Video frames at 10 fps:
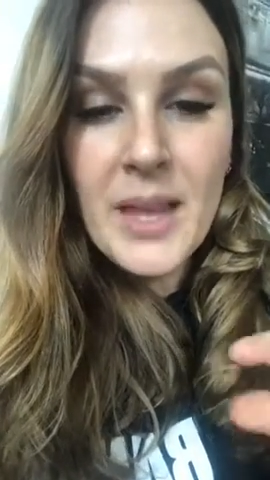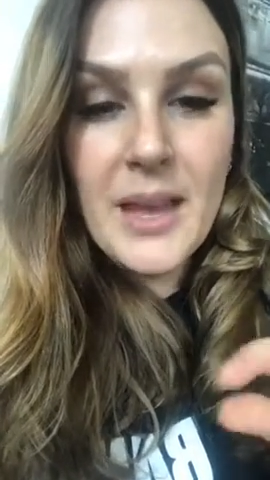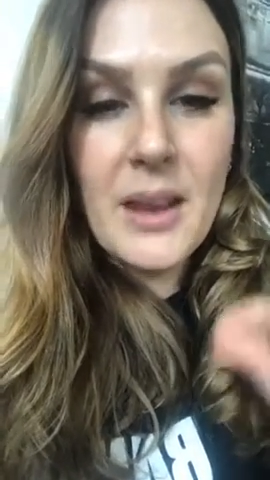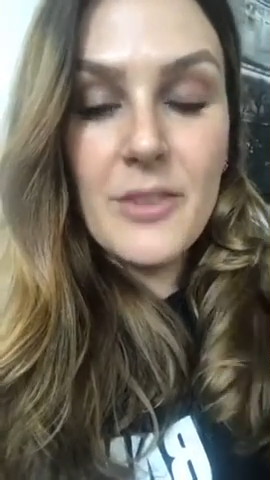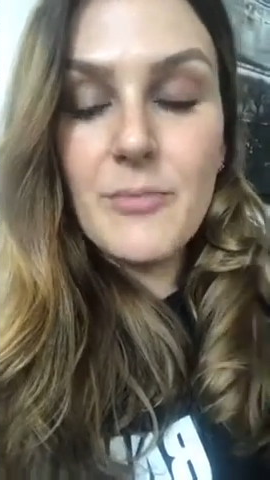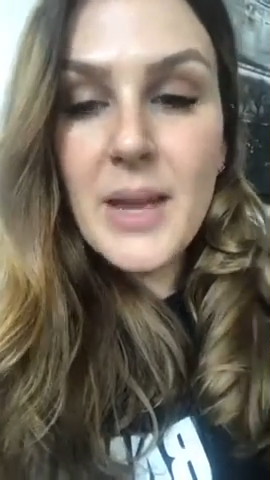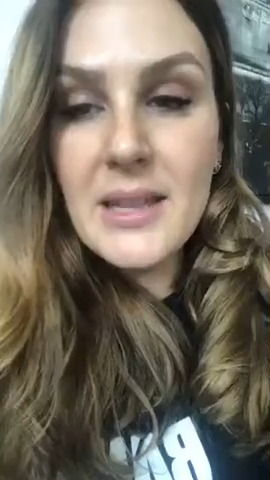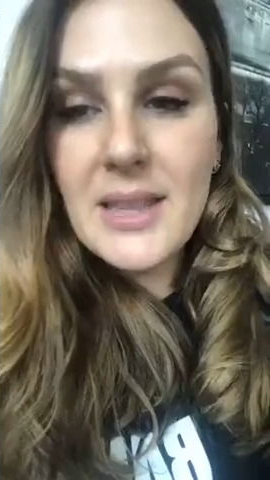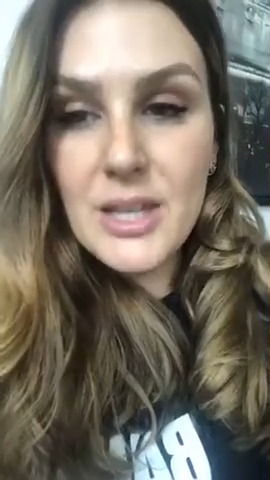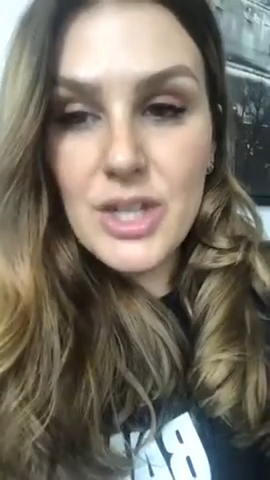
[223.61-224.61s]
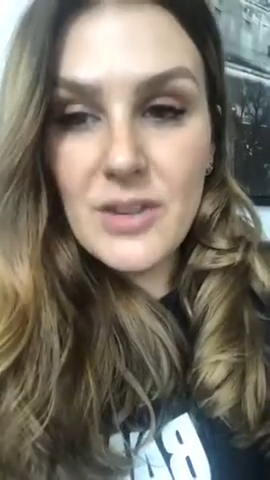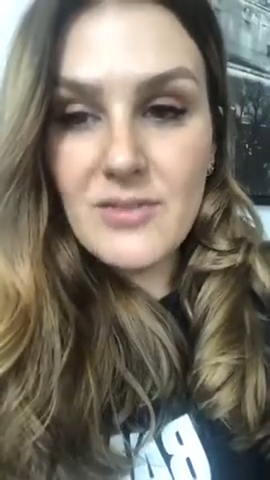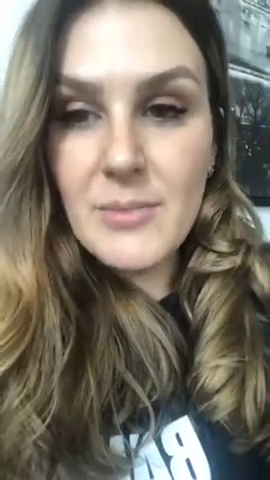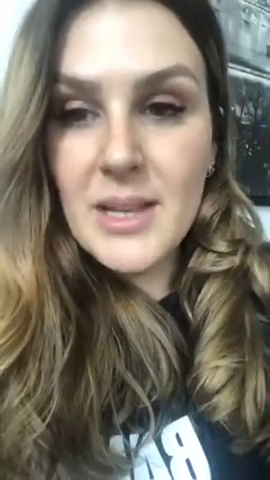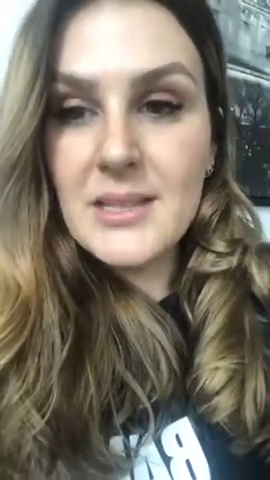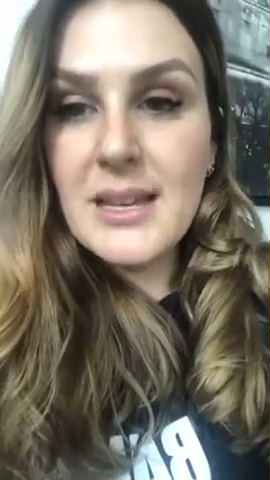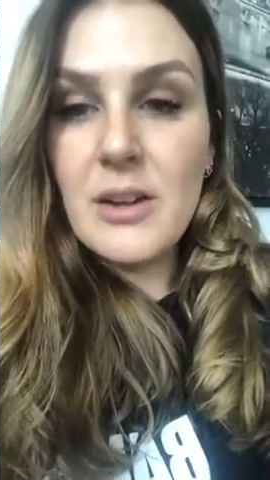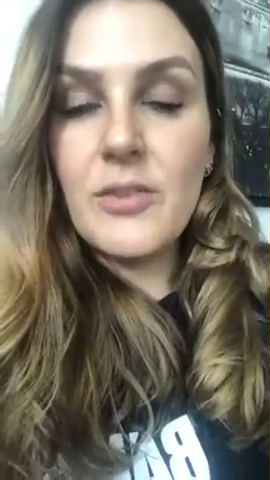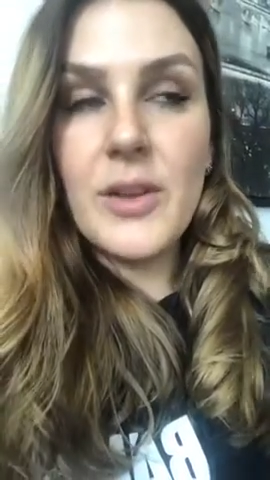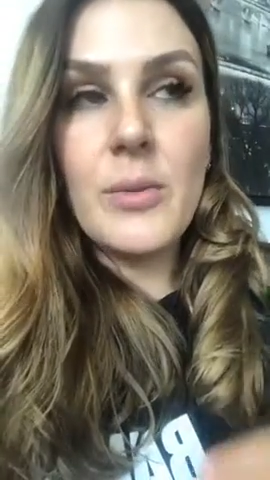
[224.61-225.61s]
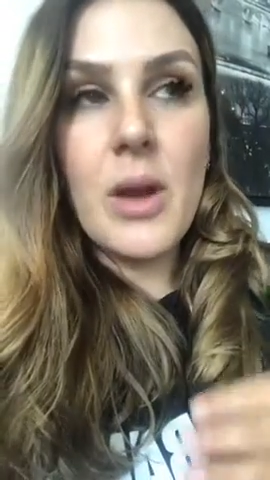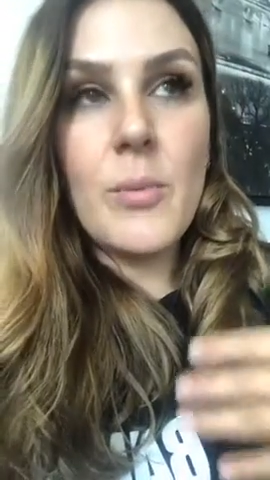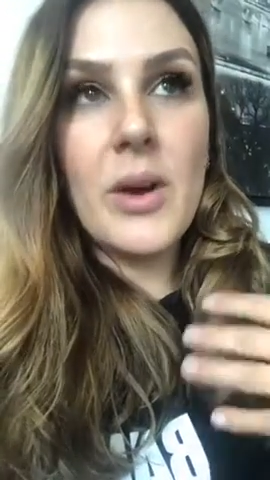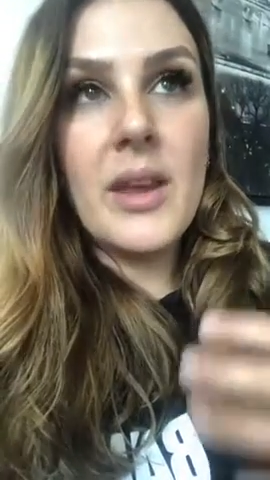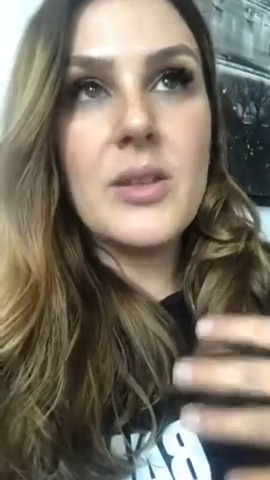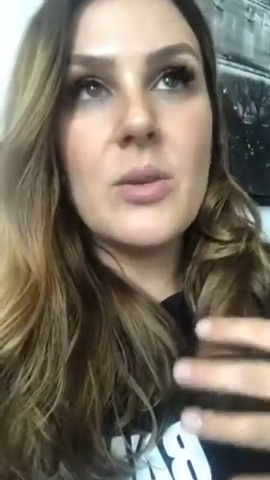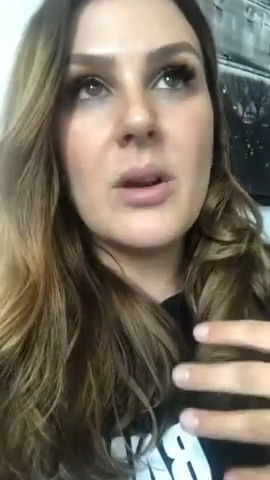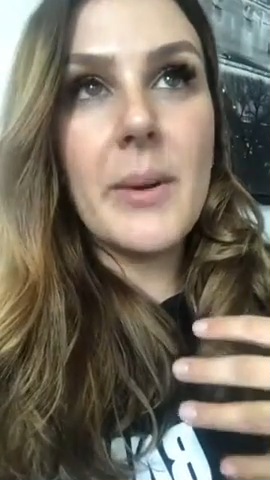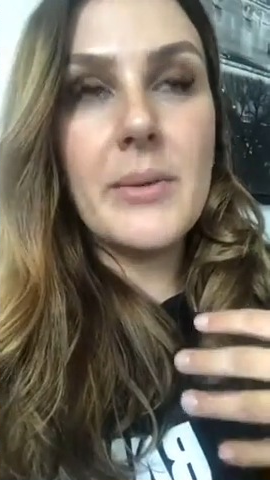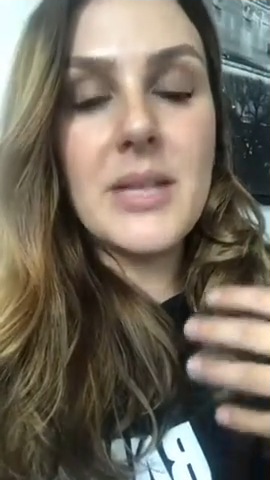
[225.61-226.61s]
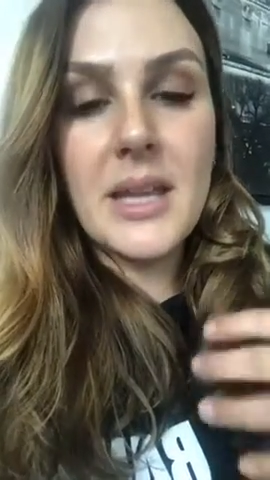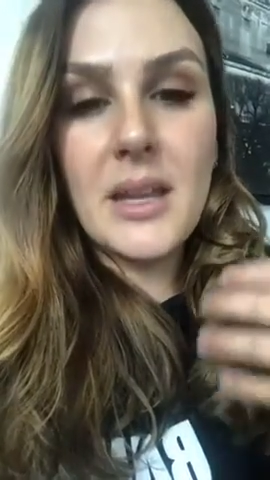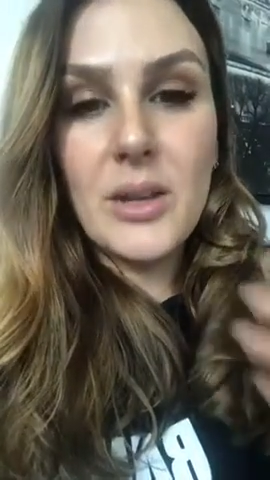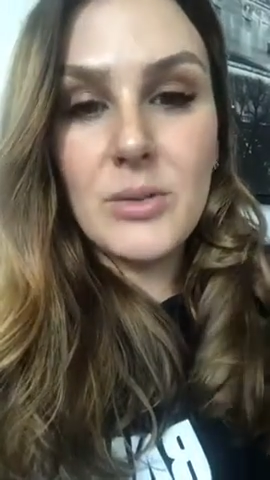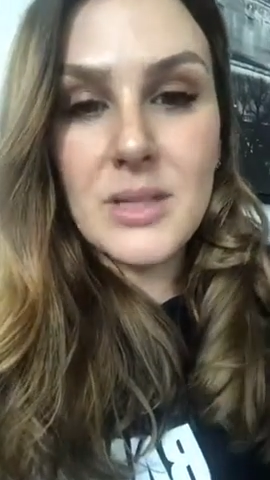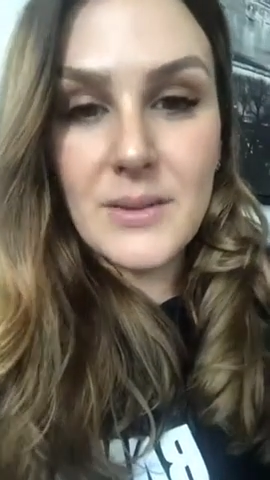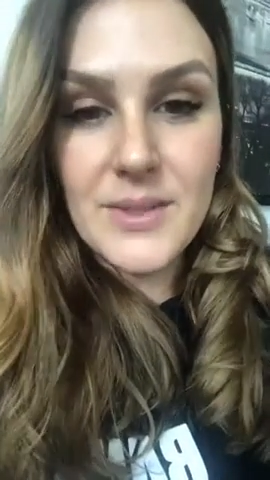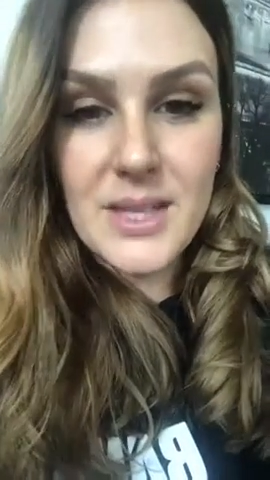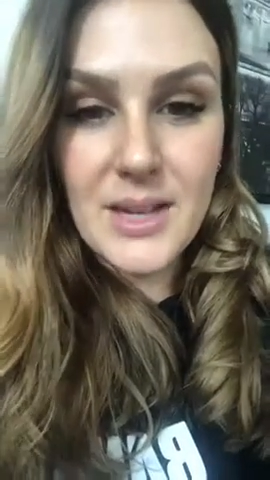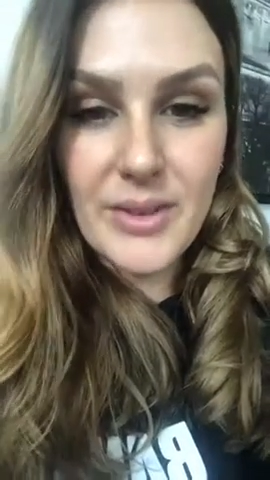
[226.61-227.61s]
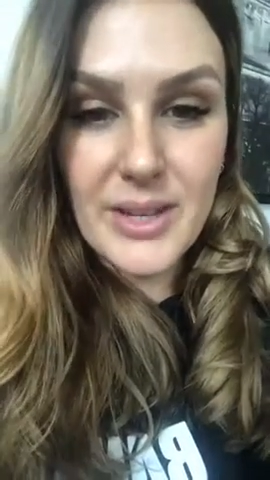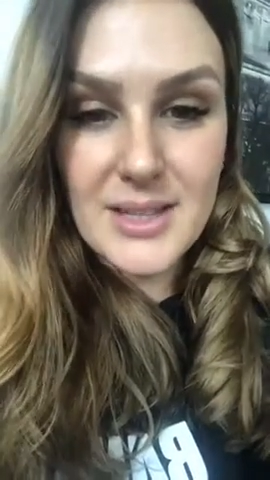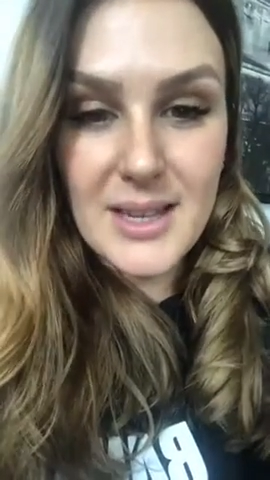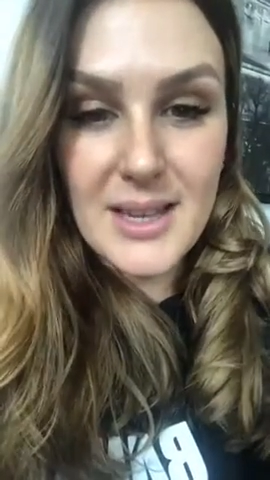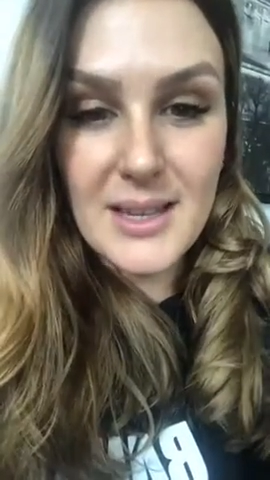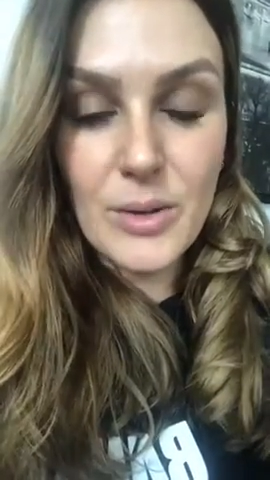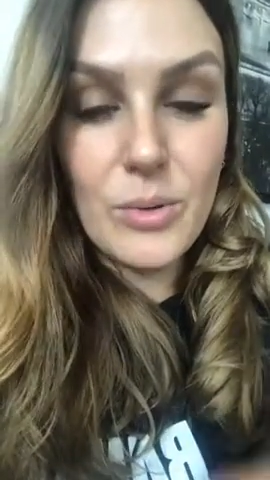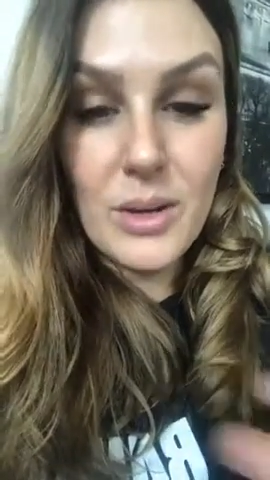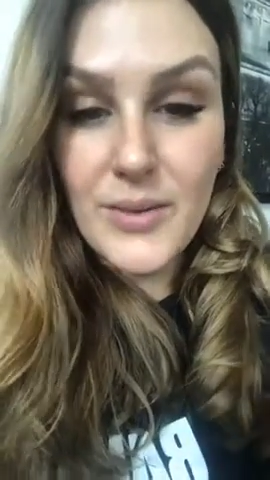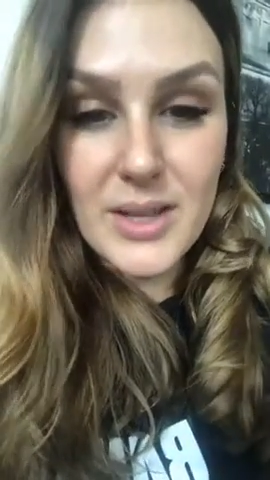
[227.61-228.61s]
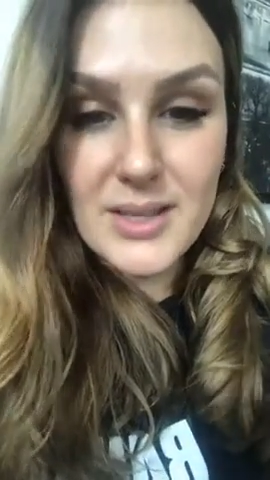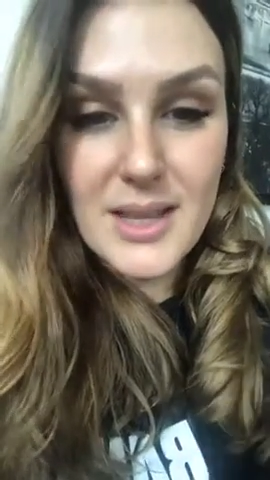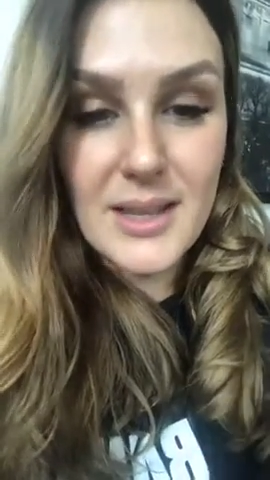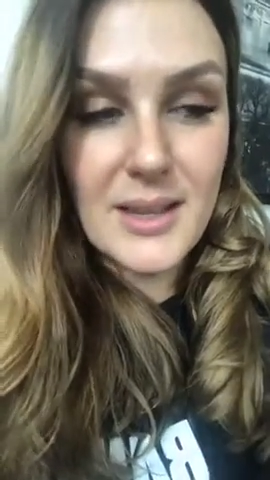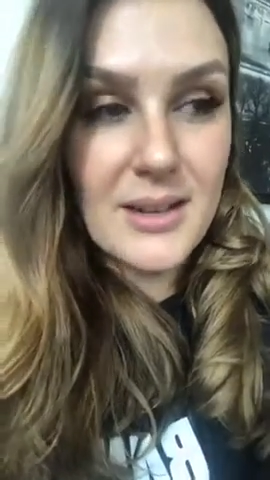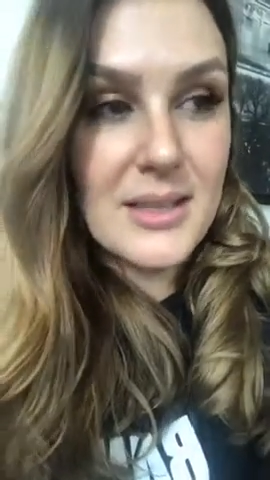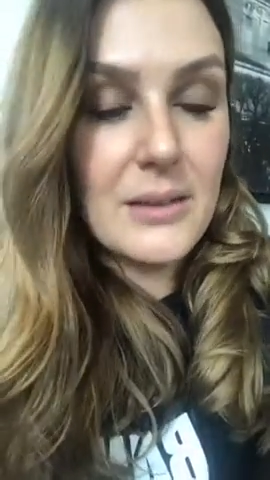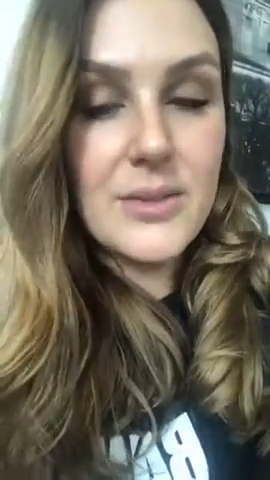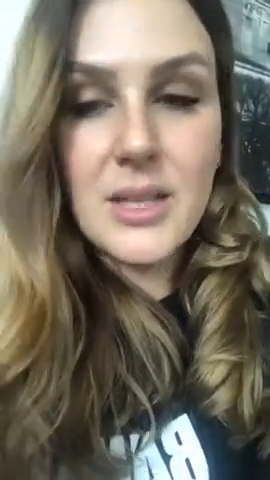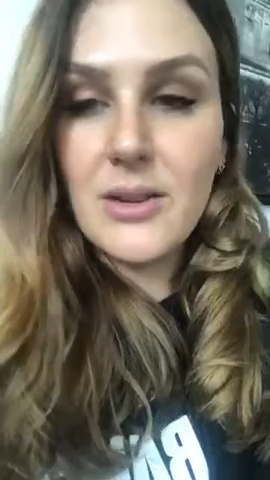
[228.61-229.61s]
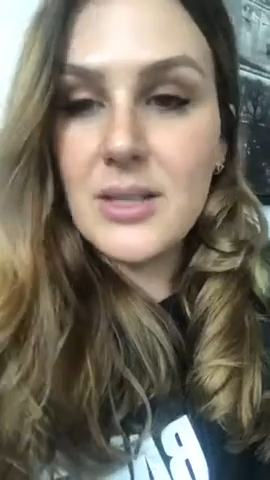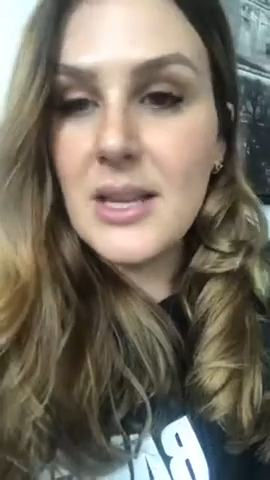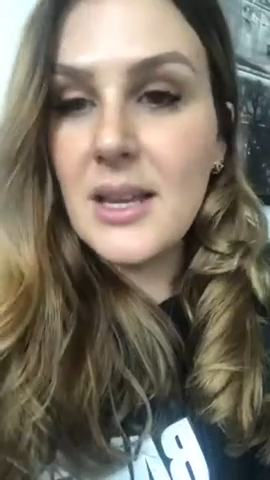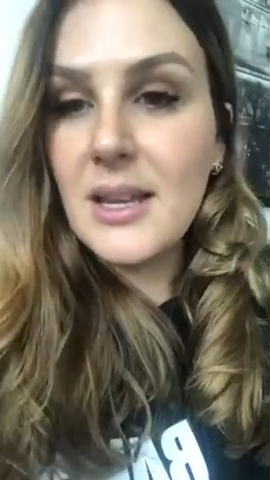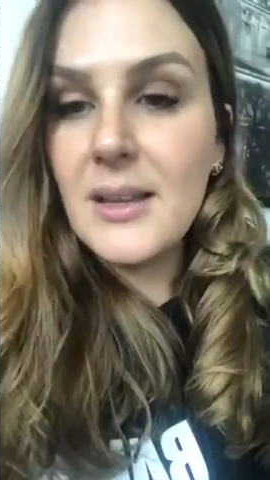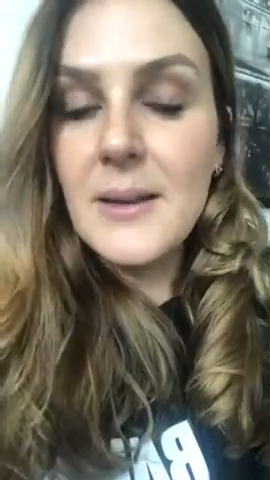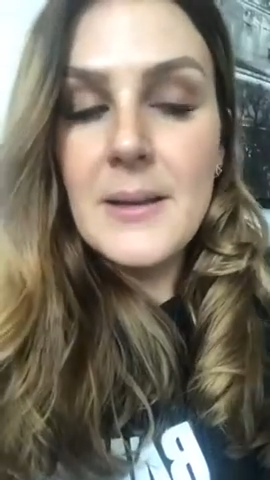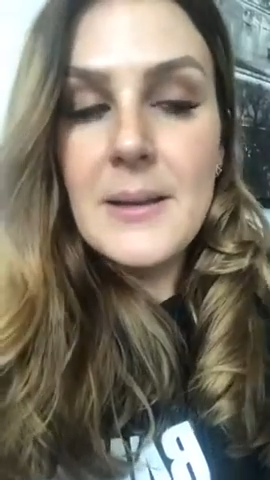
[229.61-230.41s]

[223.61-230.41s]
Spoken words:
And I've made that shift myself. And when I talk about taking yourself seriously, all of us taking ourselves seriously,